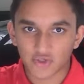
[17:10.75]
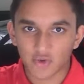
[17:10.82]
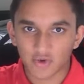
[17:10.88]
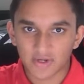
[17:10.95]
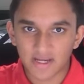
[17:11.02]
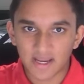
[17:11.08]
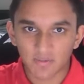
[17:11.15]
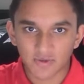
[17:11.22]

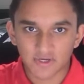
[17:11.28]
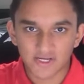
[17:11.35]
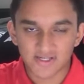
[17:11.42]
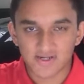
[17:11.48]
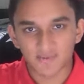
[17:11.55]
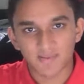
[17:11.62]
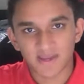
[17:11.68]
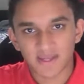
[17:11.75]
Gordon Hayward
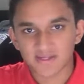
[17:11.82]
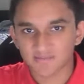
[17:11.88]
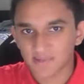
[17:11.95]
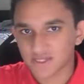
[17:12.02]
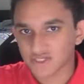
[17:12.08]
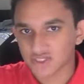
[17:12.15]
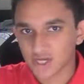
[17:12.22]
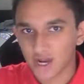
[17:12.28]
is their best
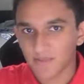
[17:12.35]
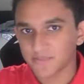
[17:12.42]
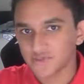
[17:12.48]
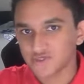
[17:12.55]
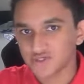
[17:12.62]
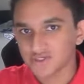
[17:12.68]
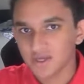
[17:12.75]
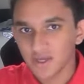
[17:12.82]
bench
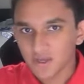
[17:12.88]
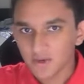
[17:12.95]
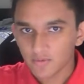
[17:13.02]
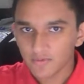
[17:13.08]
option.